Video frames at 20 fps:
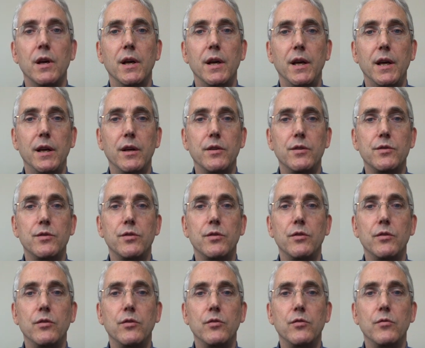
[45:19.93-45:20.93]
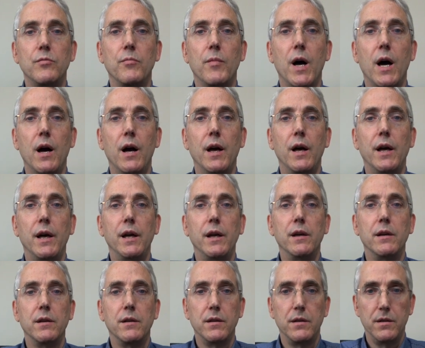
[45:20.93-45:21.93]
into my
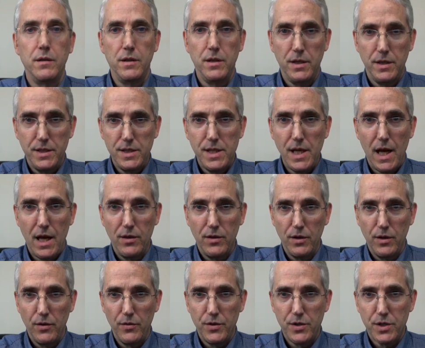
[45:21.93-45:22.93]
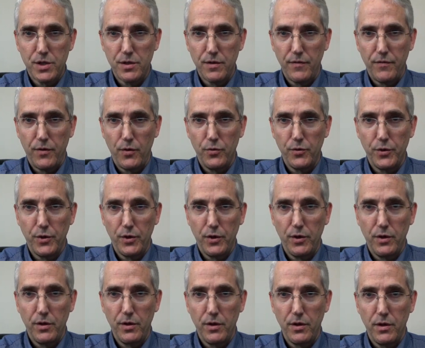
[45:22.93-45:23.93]
downloads folder.
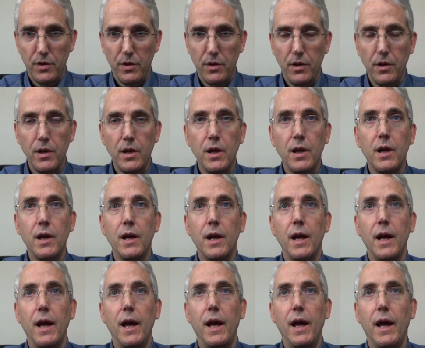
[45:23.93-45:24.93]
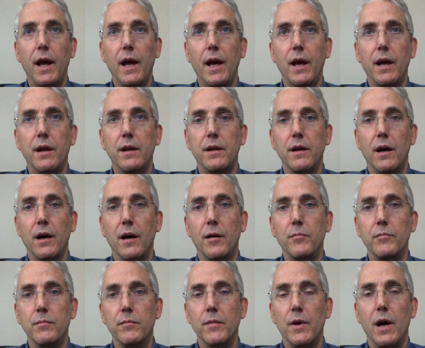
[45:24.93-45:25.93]
And
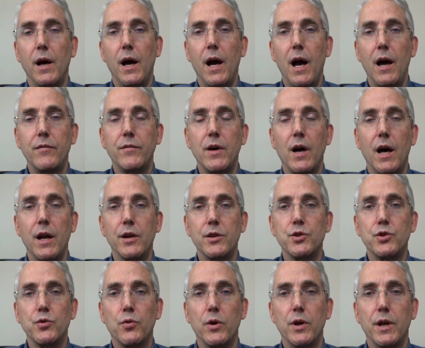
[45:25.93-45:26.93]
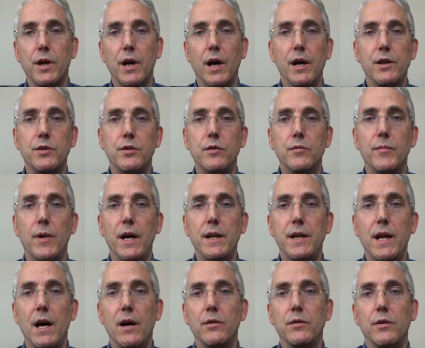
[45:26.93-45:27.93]
I've got a shortcut to my
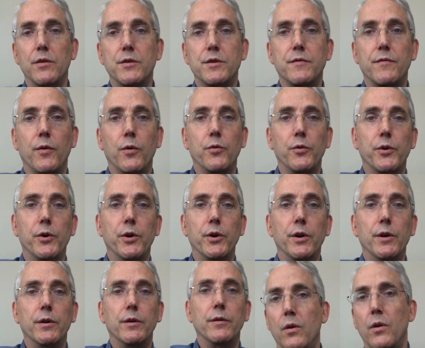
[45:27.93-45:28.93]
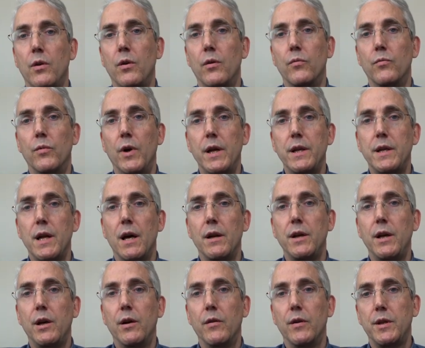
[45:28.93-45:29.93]
downloads folder right down
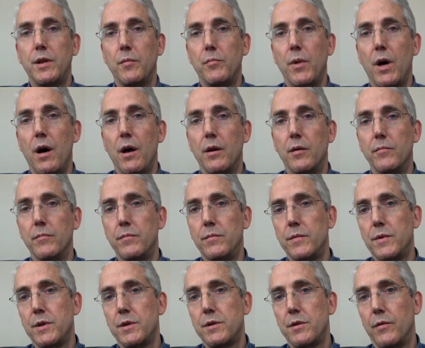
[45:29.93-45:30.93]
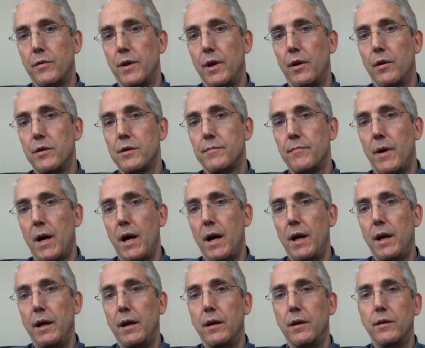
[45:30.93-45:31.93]
here at the bottom. So there's
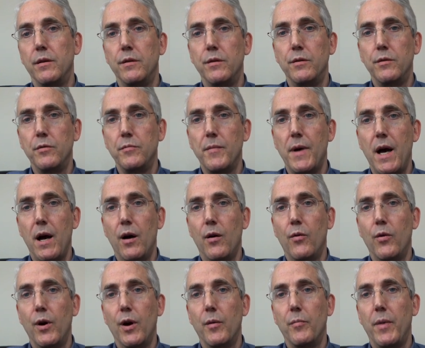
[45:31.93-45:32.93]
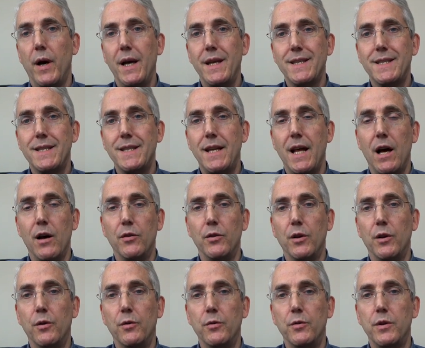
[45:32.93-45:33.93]
my new Malwarebytes
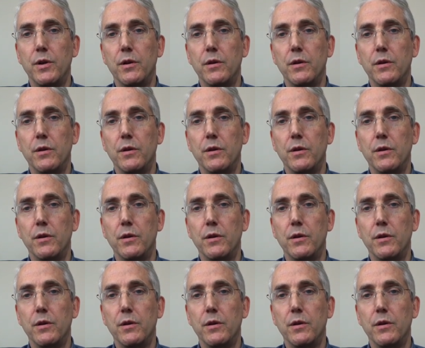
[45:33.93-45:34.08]
download.